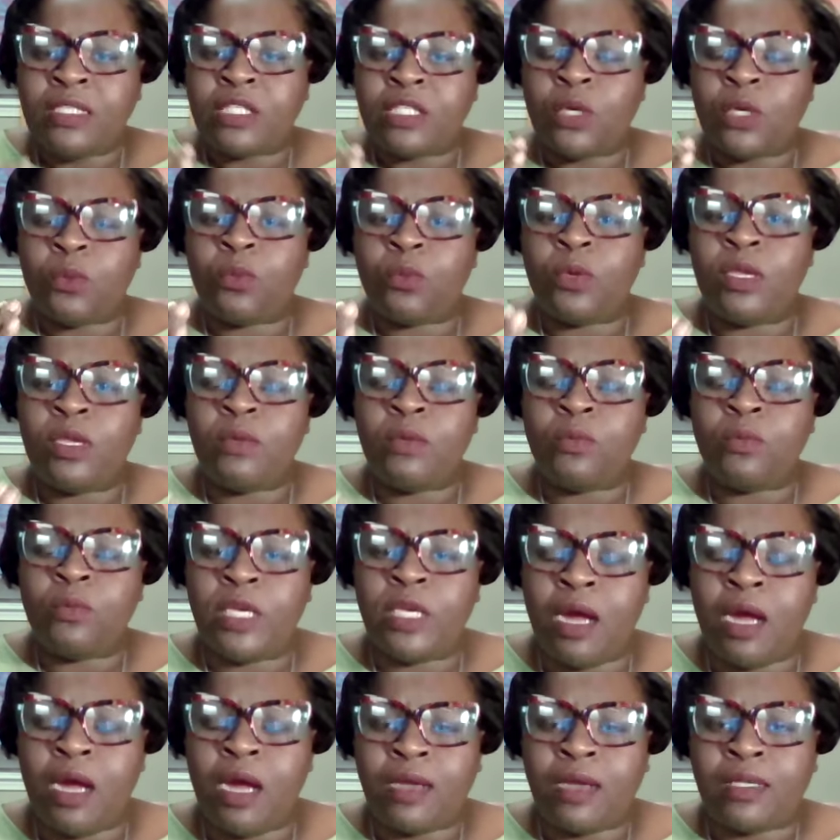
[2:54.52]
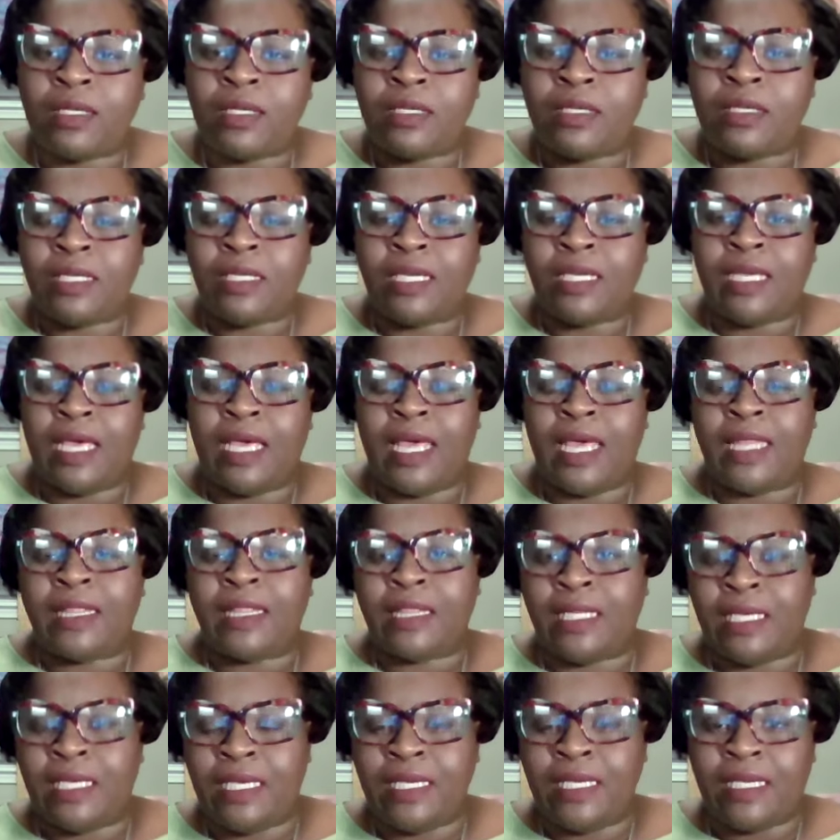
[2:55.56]
So when we are looking at
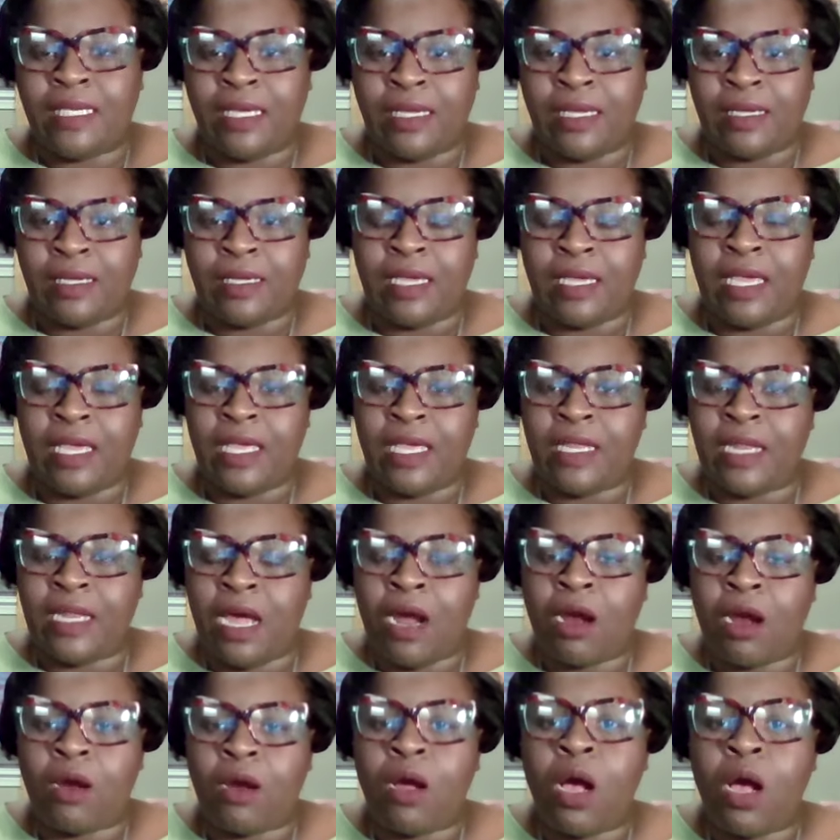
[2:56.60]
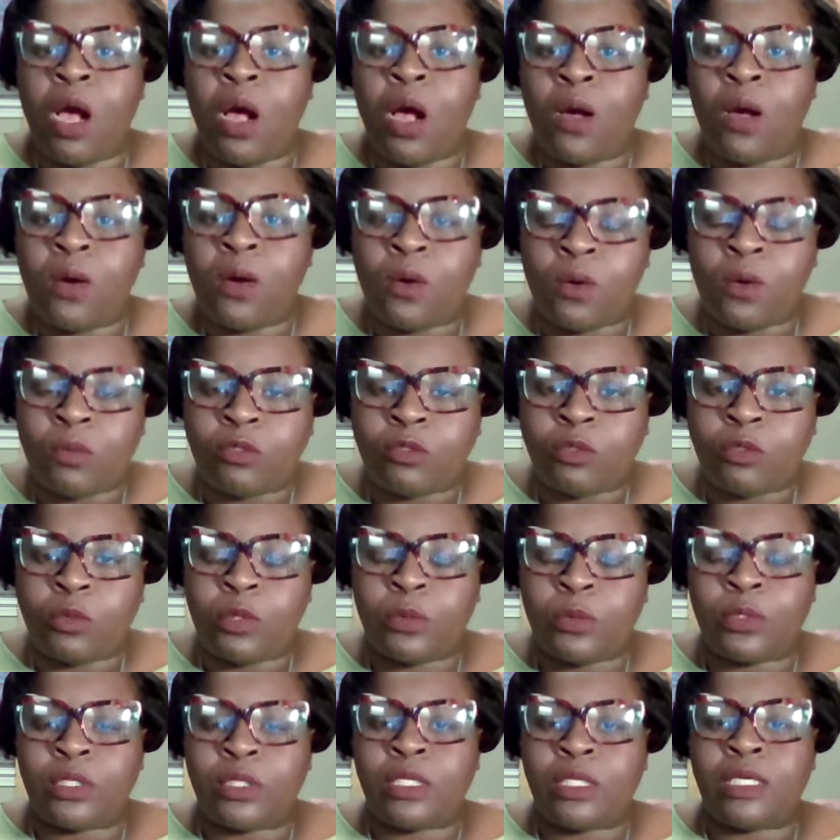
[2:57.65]
leading in our homes,
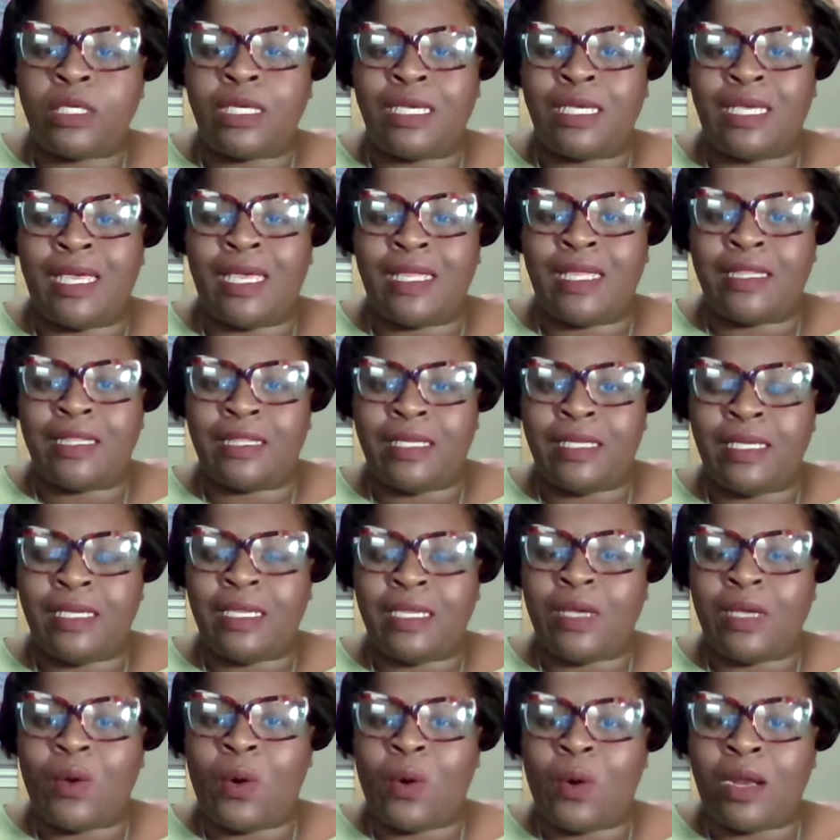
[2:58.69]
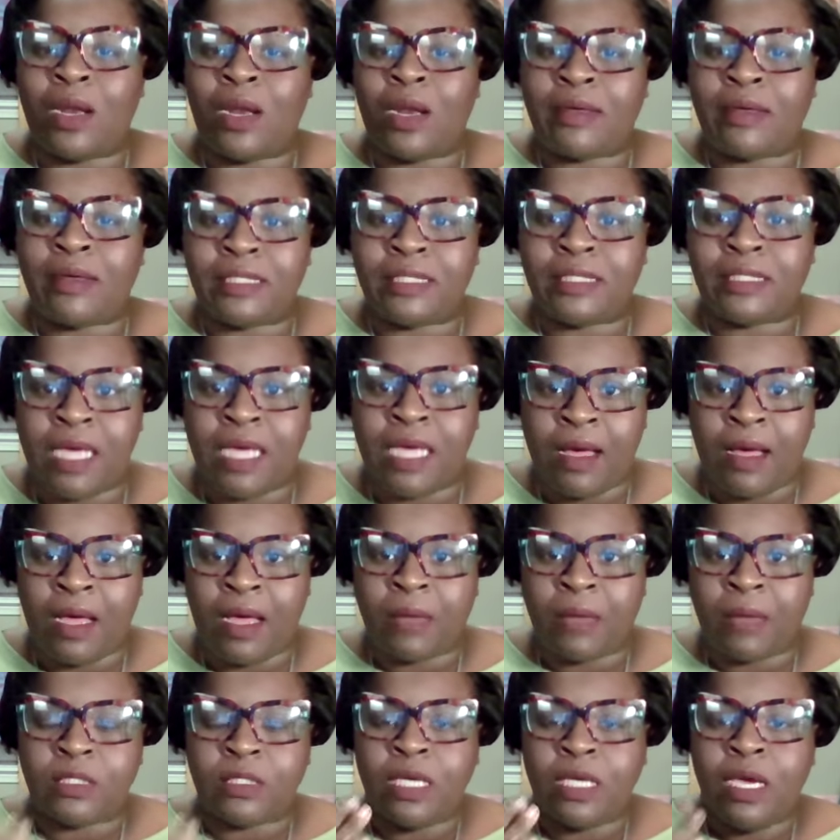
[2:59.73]
when we're looking at leading on our
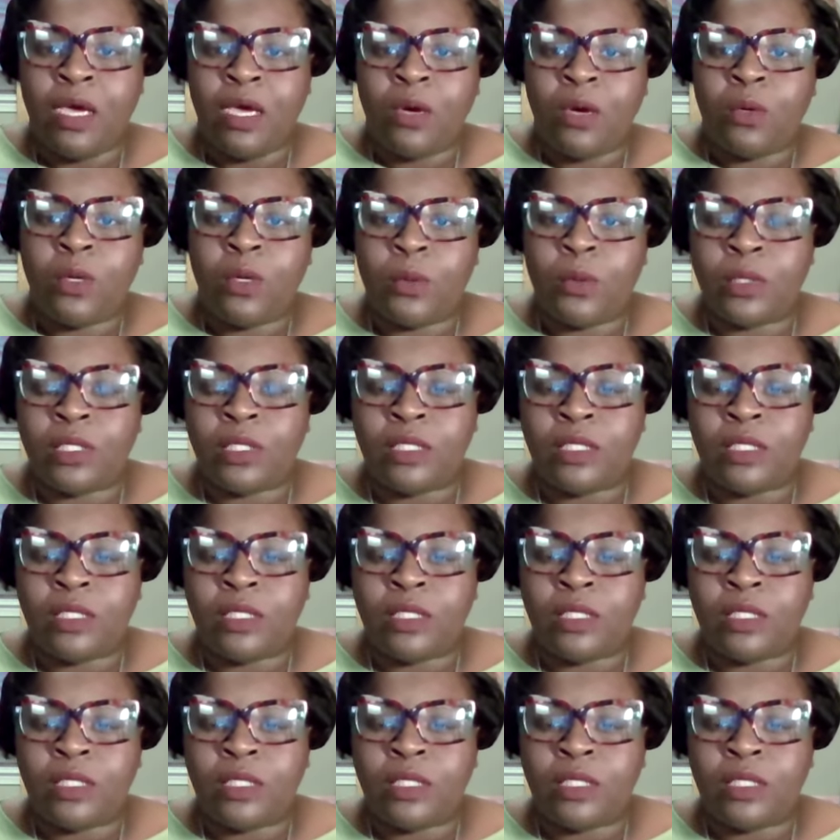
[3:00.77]
jobs, when